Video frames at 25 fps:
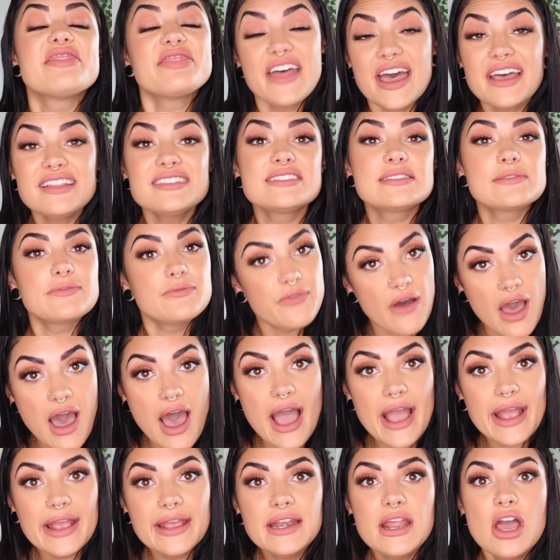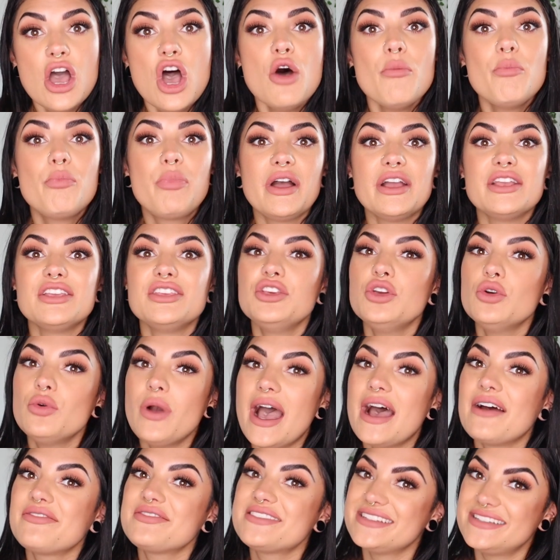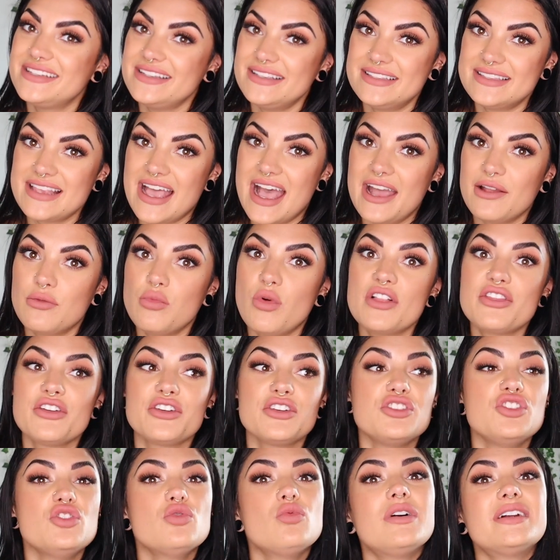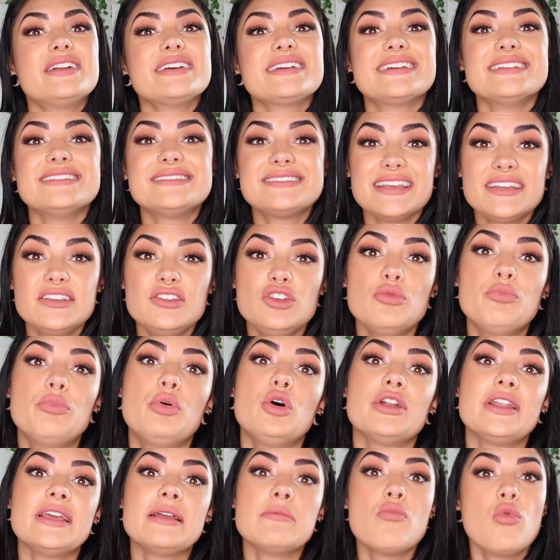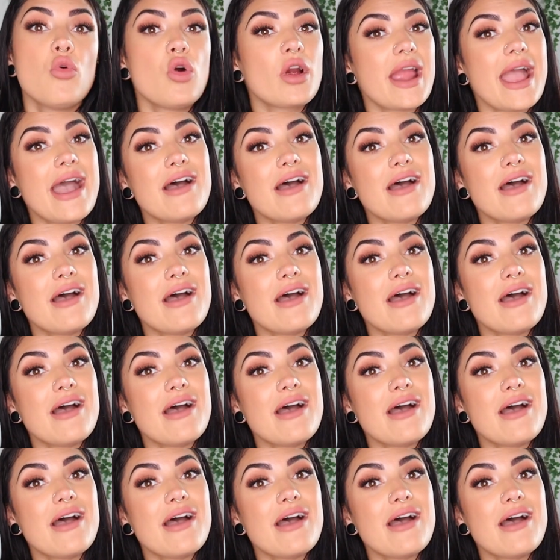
that's fine, but you have to decide whether you want to continue putting more